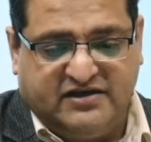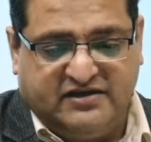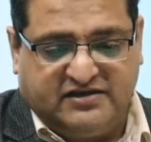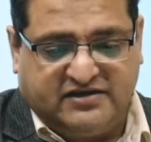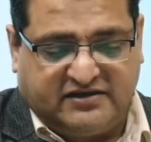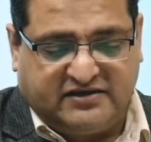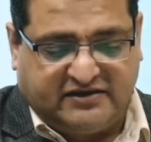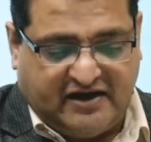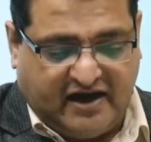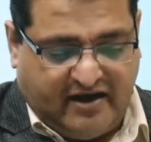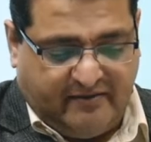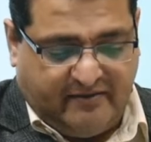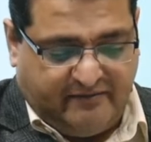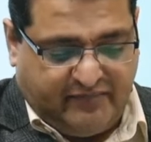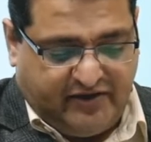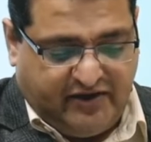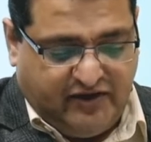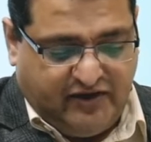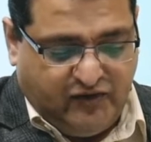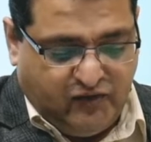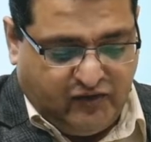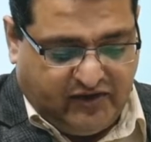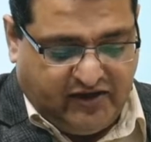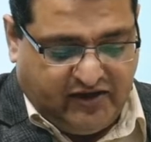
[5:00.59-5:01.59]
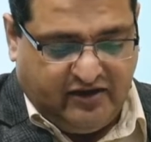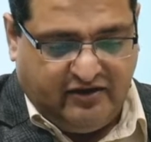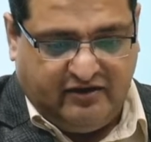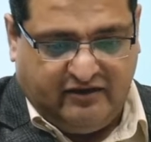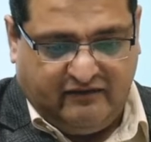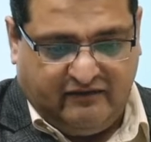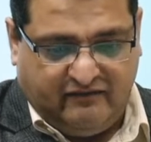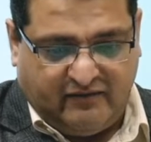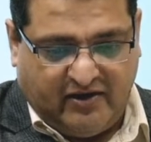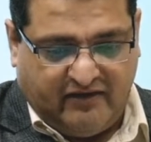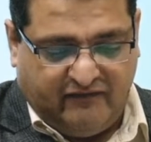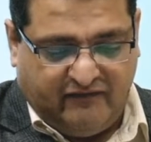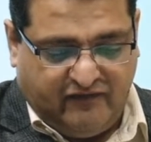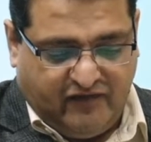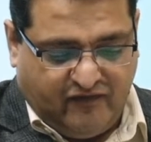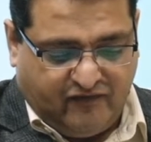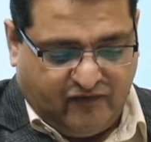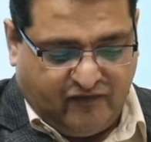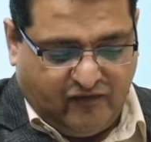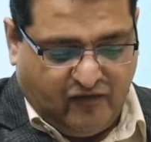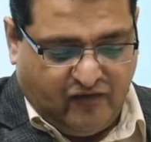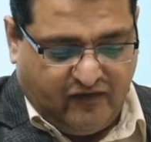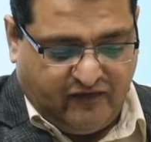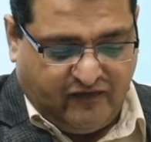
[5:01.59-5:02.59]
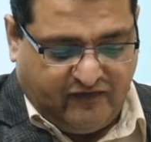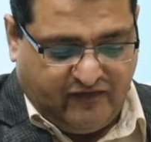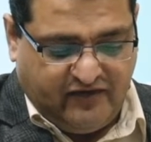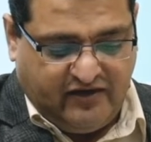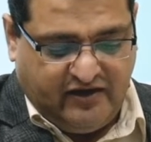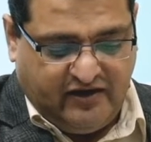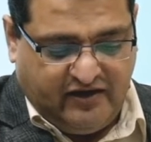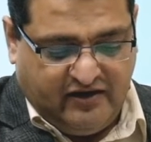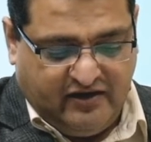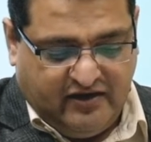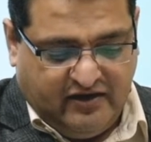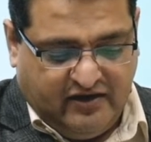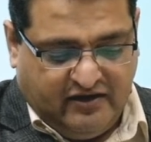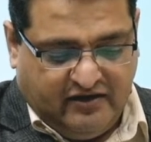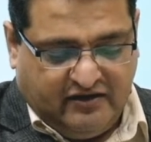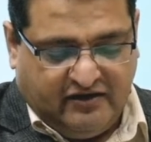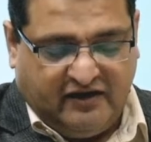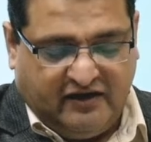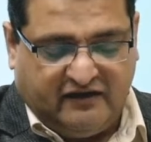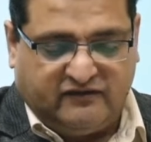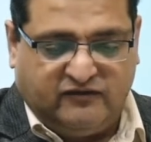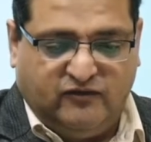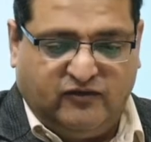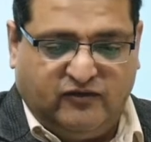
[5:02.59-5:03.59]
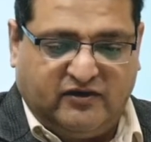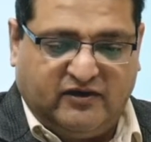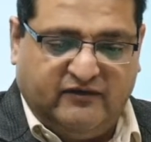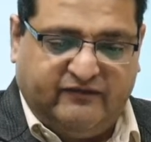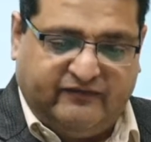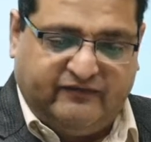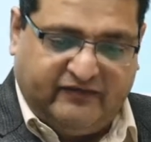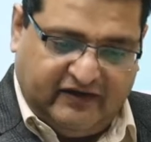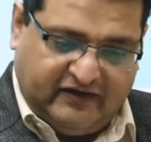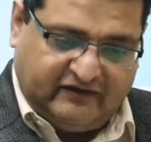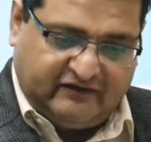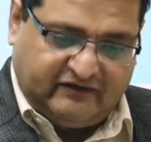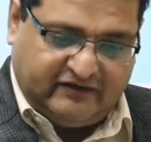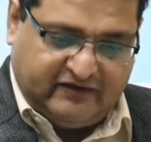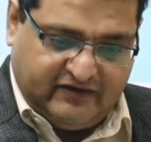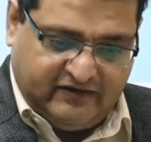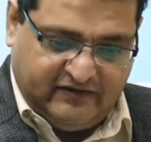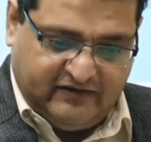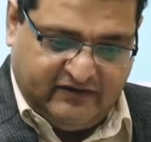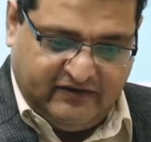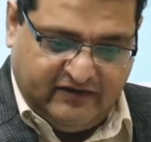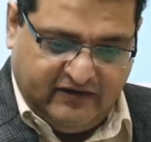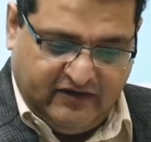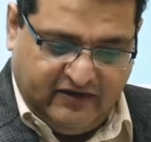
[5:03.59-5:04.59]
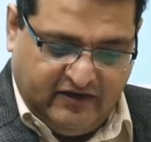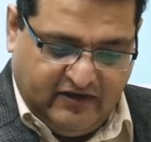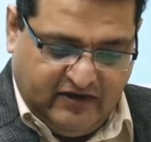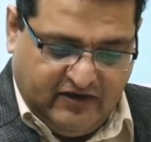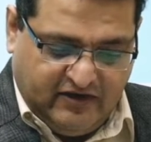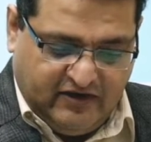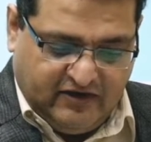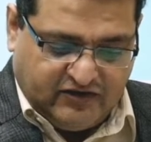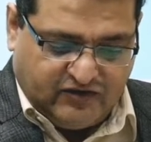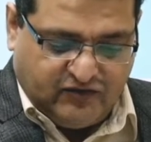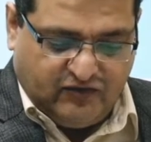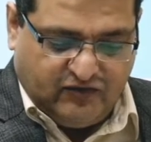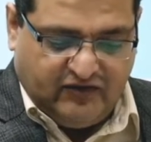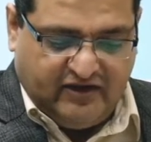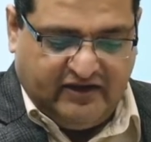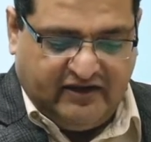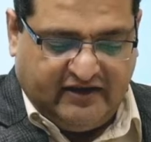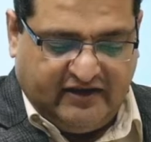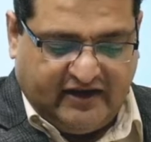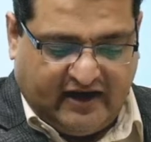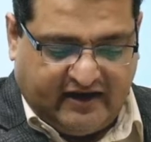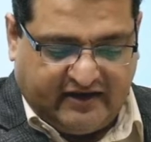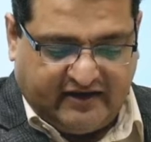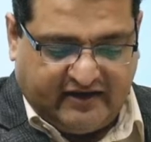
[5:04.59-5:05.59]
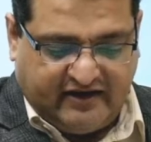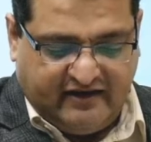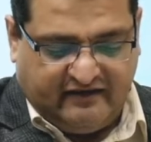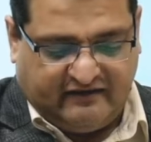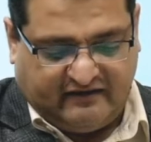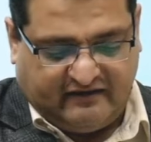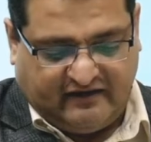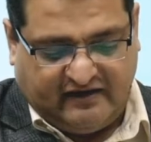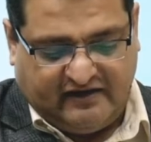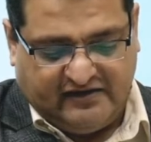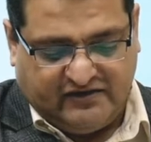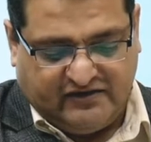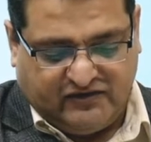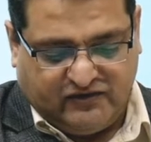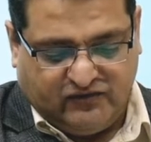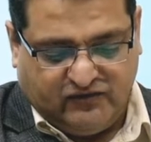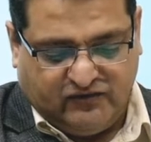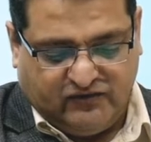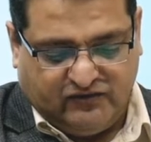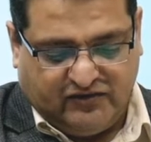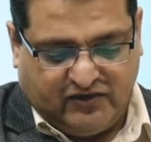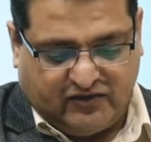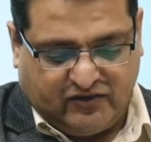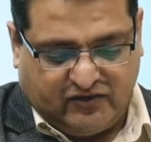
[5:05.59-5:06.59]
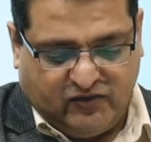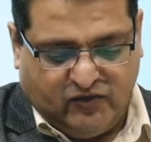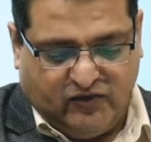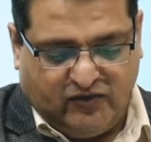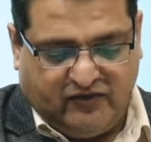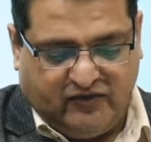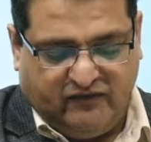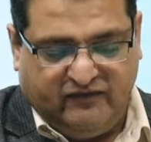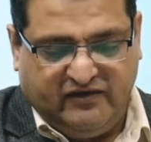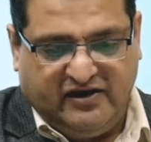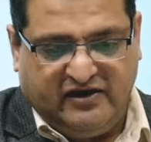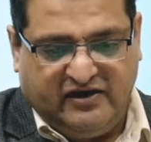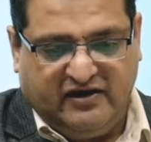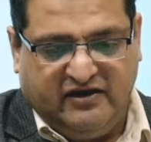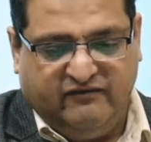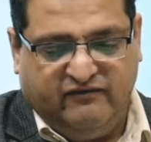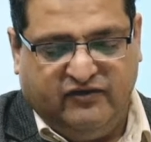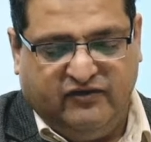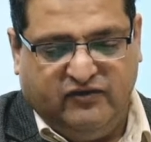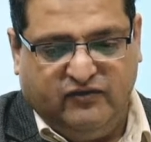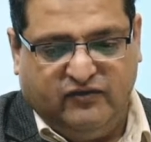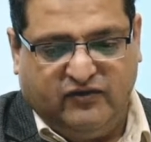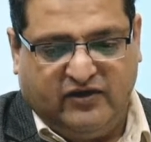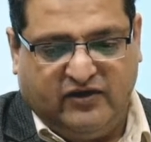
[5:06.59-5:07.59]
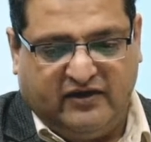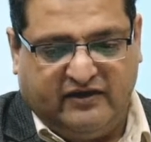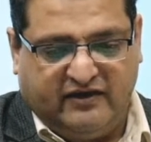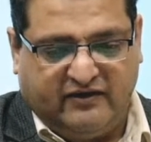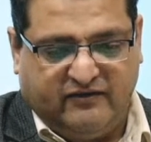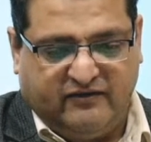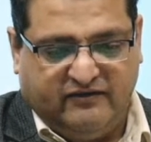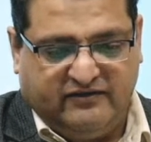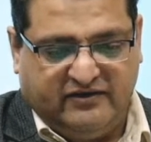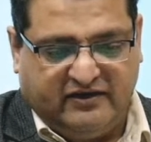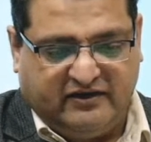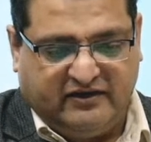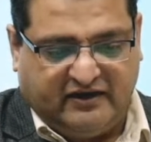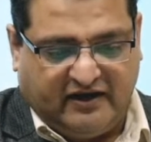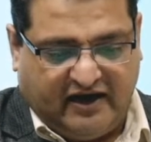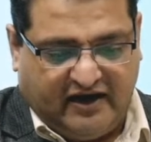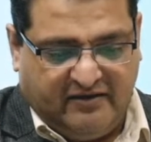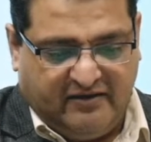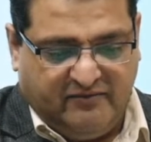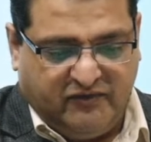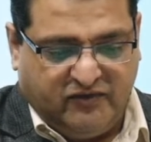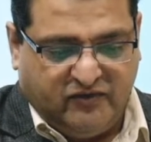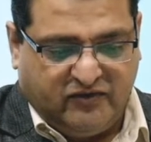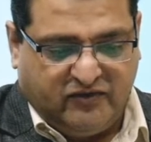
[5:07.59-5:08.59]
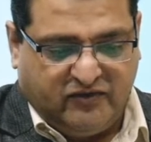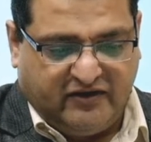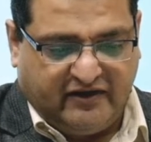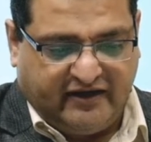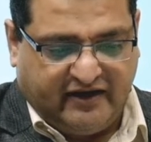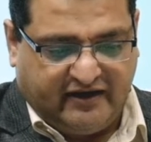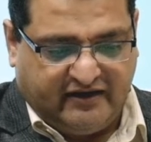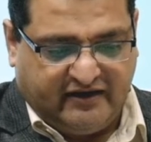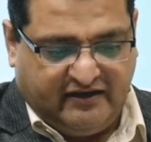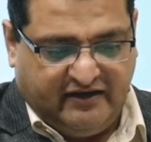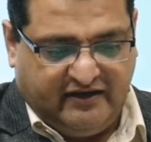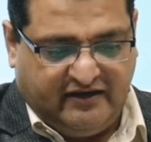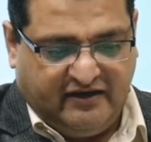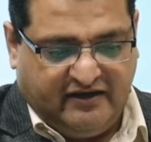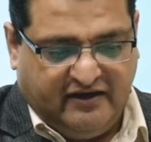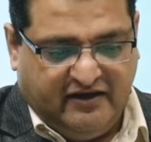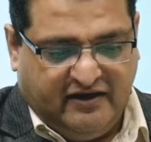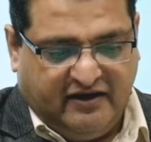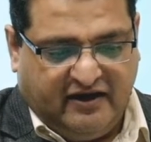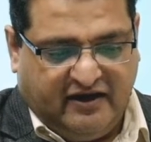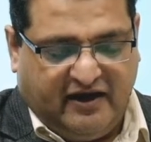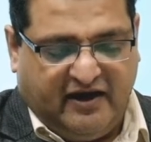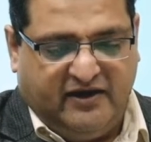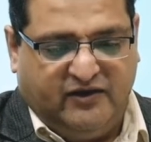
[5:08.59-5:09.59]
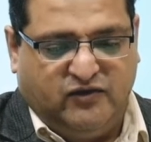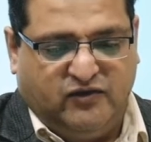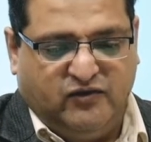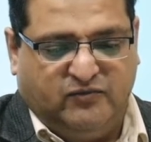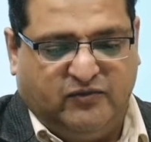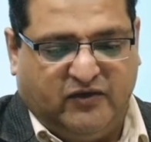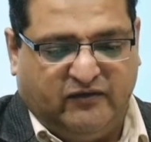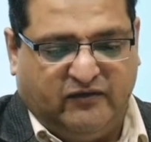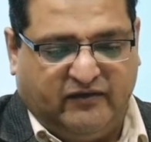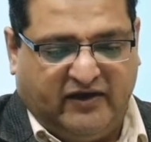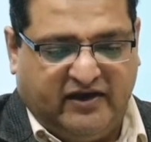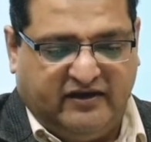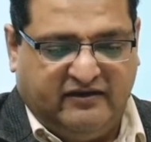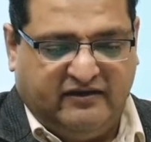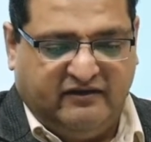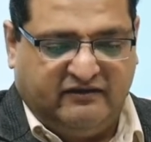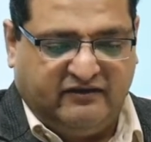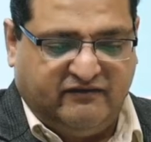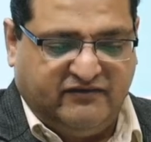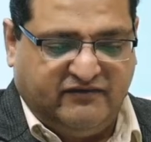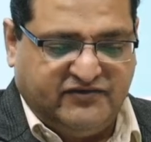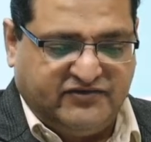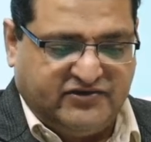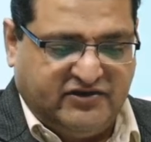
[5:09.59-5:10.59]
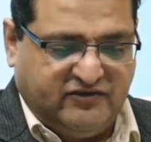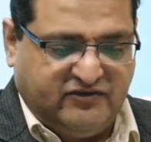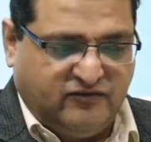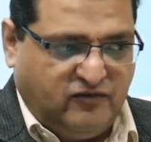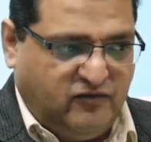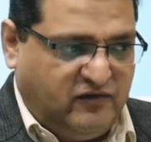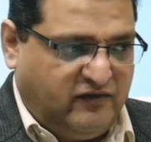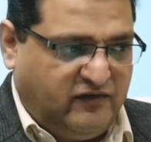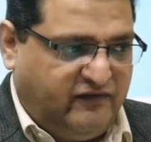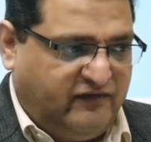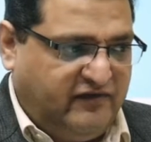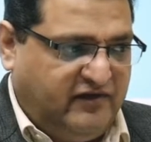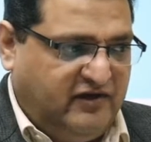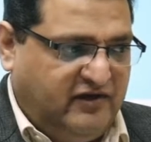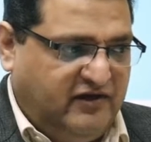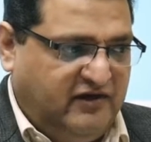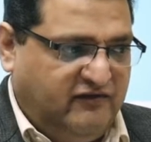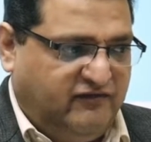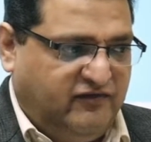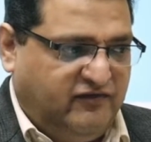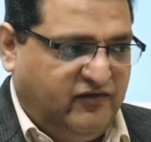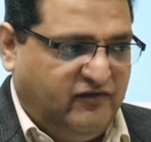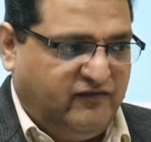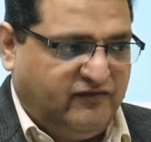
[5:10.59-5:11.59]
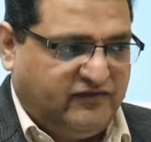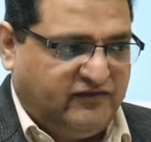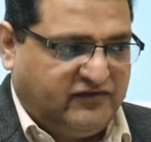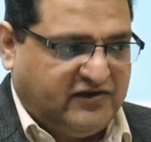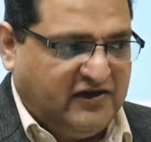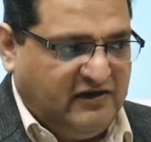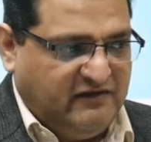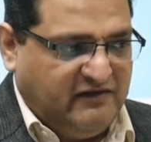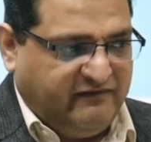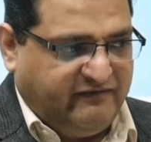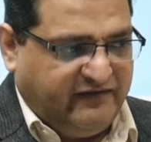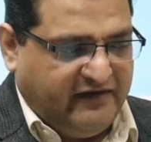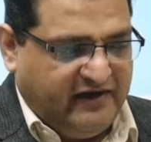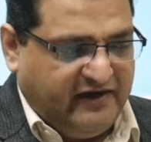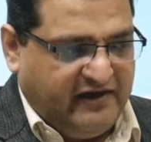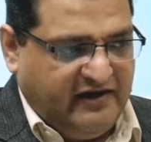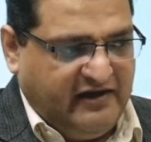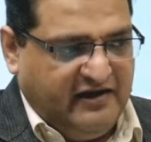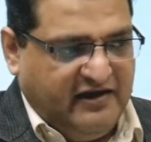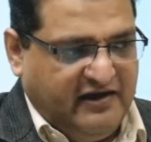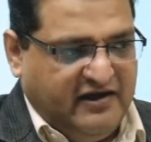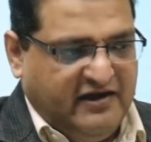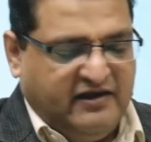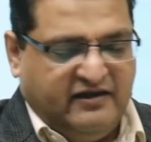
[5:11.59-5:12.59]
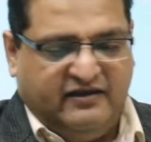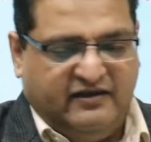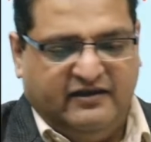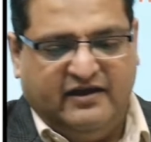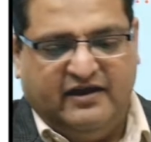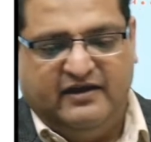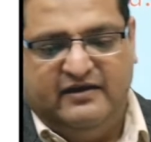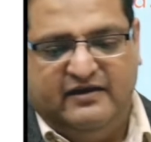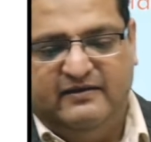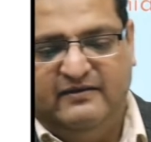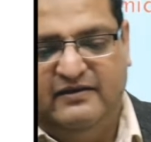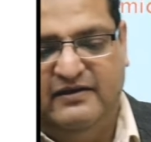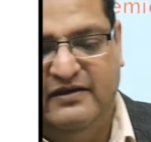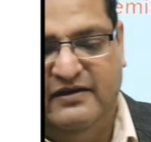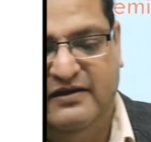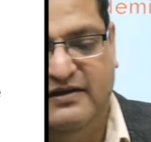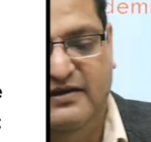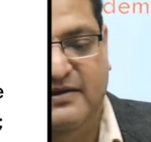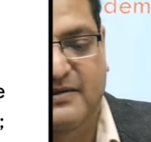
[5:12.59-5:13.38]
stamp duty by way of court fee is not affixed. So, in that case also the court will give you a requisite time to correct it and to provide the sufficient court fee. If you still fail, then the